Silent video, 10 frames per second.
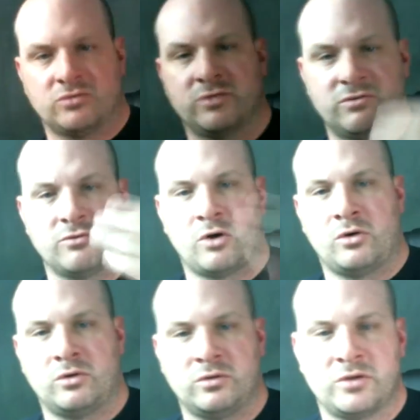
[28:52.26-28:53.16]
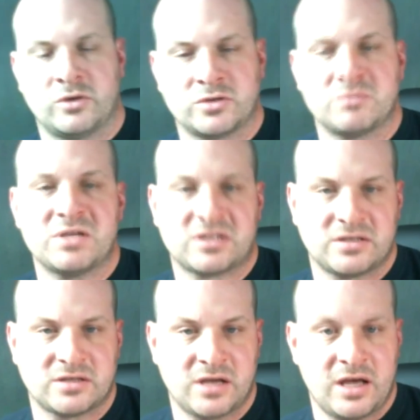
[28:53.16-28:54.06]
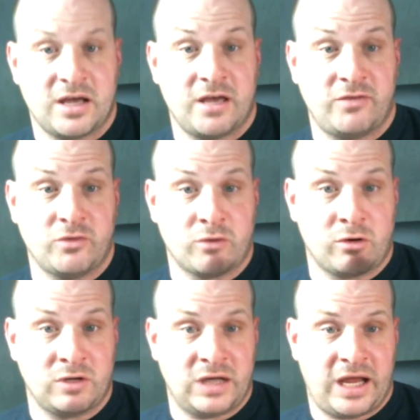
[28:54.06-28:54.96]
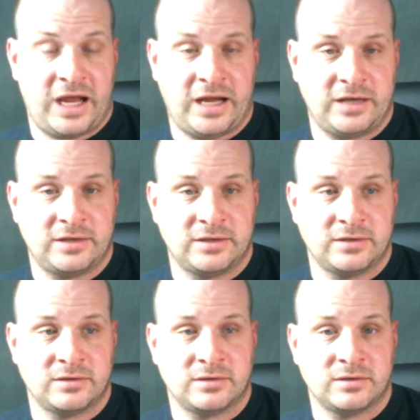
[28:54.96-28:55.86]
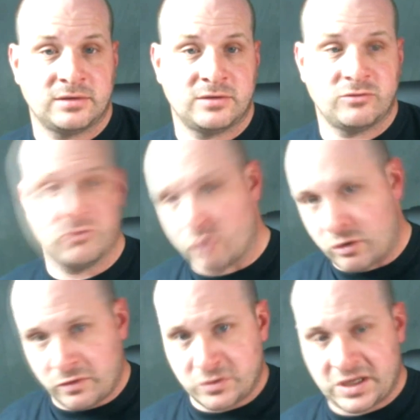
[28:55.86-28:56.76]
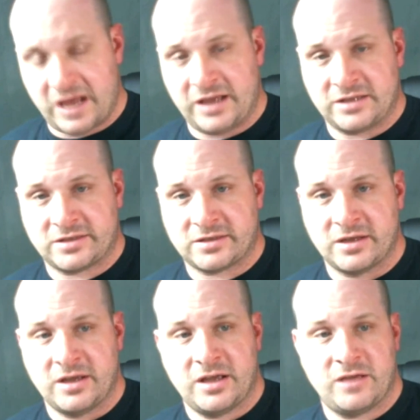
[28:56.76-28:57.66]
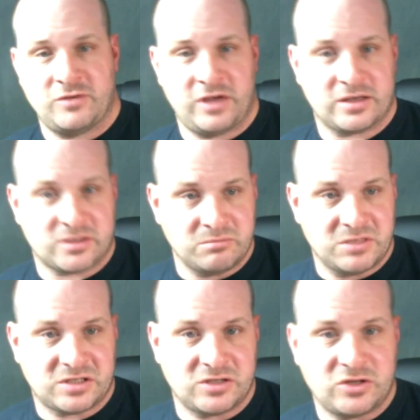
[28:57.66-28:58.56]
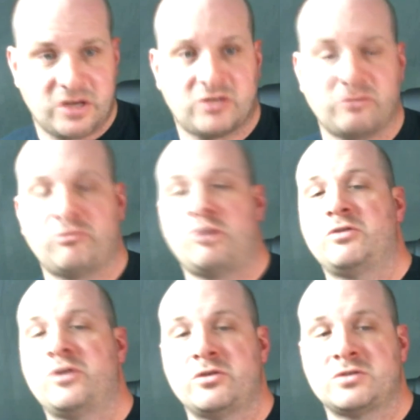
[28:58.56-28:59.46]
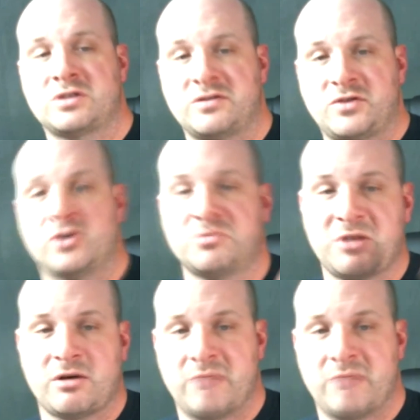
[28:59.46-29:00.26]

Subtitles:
re-roll those misses. If you roll an 8, re-roll those 8s. If you get some misses, you get to re-roll those, and if those become